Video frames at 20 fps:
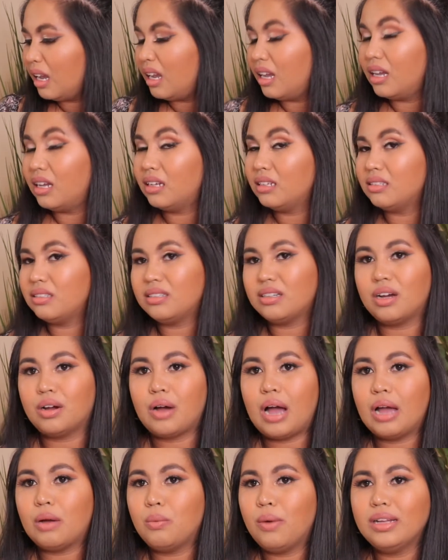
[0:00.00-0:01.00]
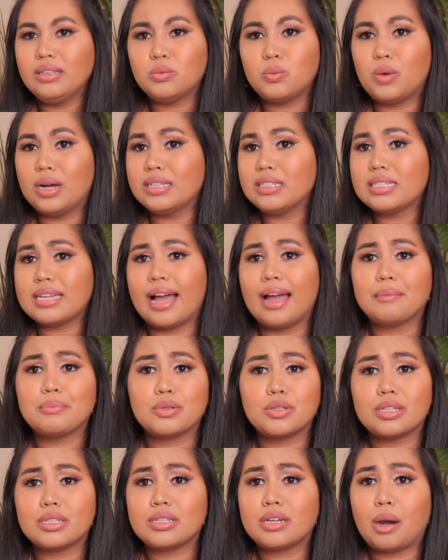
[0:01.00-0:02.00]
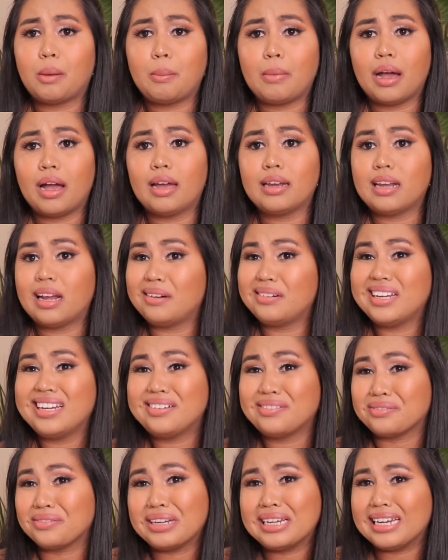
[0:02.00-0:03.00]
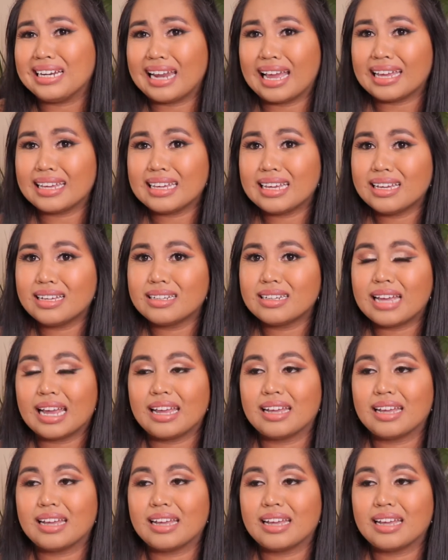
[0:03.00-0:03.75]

And you know, I went one time to the derma and I didn't really like it.